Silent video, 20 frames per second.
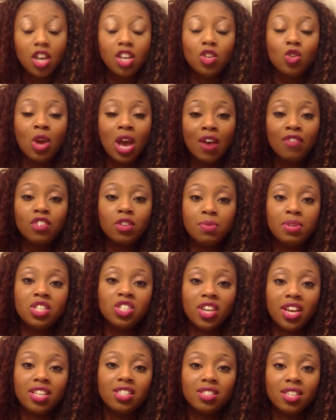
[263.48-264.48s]
You have to be
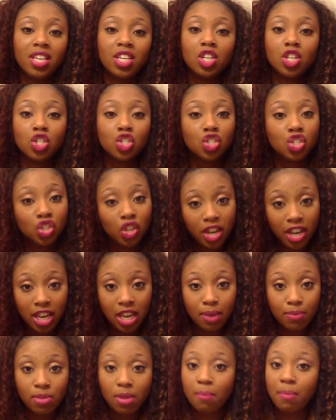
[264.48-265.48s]
chasing your
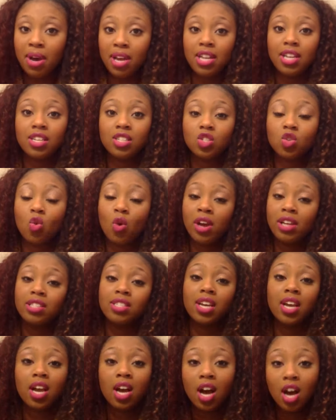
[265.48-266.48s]
dream. The money is going
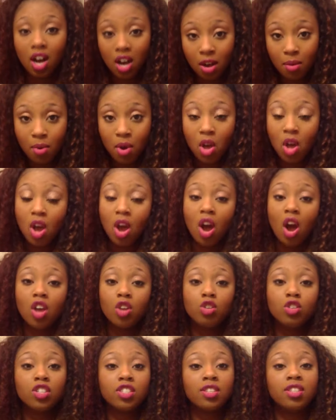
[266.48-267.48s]
to come.
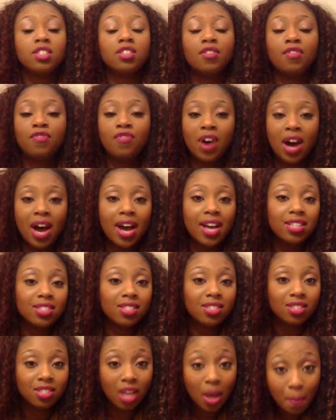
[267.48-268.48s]
You just need to find
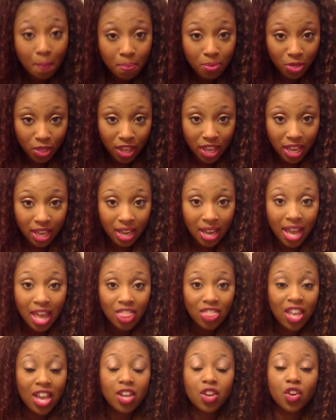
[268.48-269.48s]
something
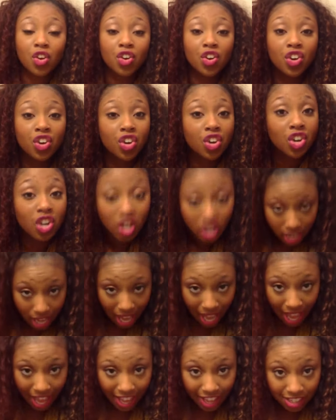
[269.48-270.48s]
that you're good
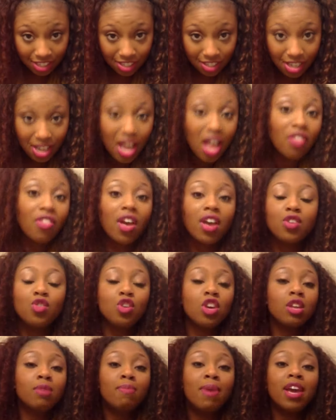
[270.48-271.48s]
at that you
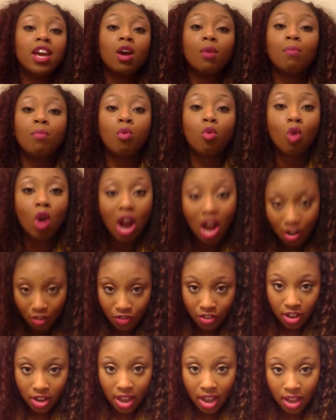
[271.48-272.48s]
can make a
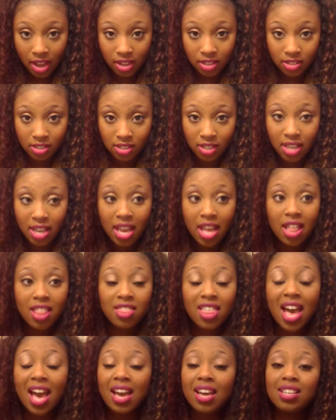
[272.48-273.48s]
profit at.
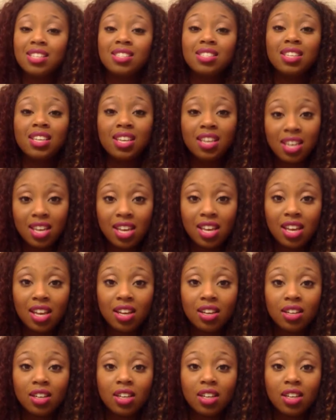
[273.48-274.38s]
That is the key.